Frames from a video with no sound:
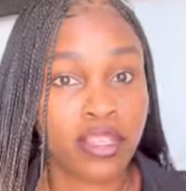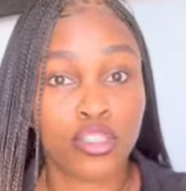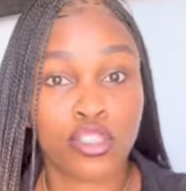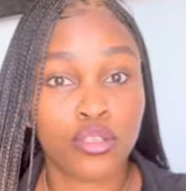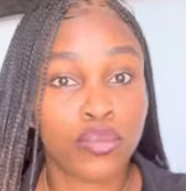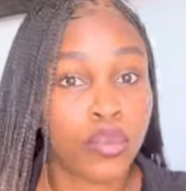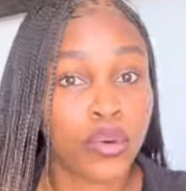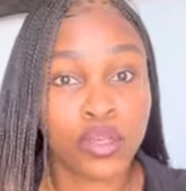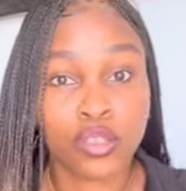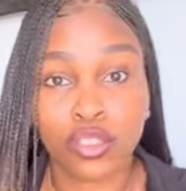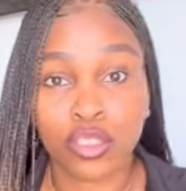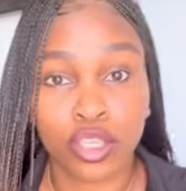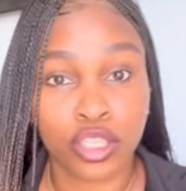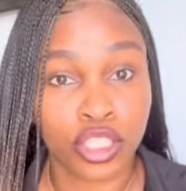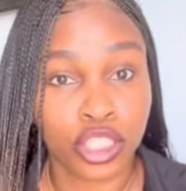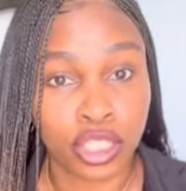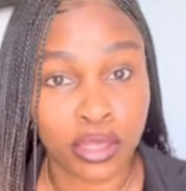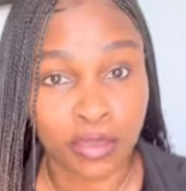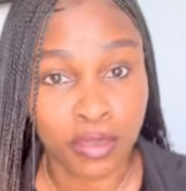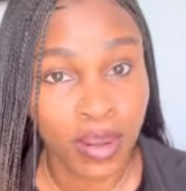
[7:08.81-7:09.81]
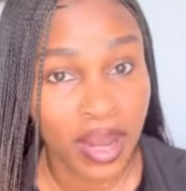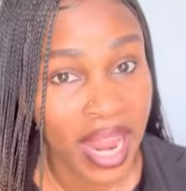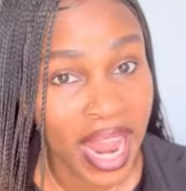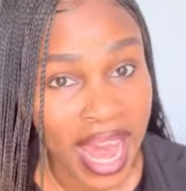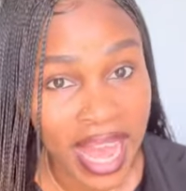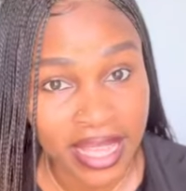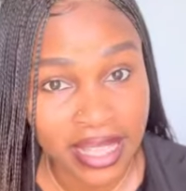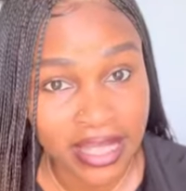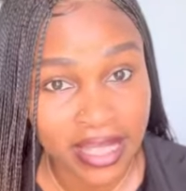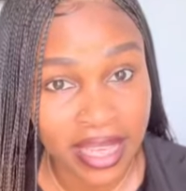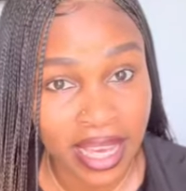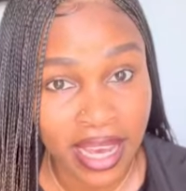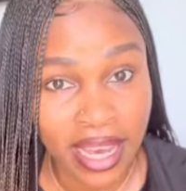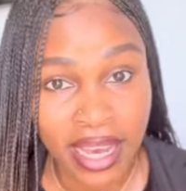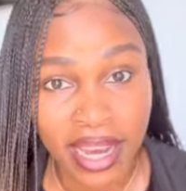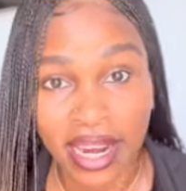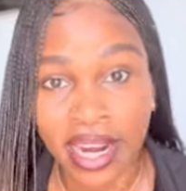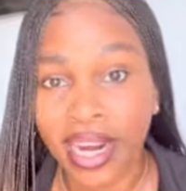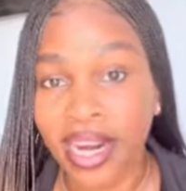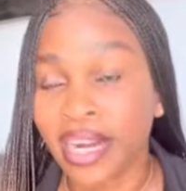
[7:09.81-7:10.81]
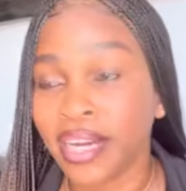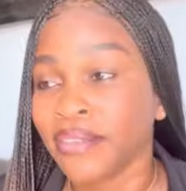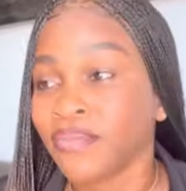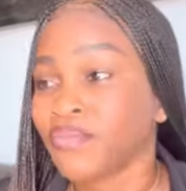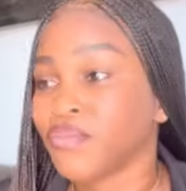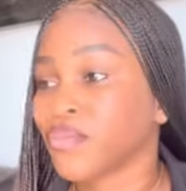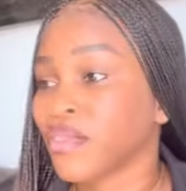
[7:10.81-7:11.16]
the sponsorship letter,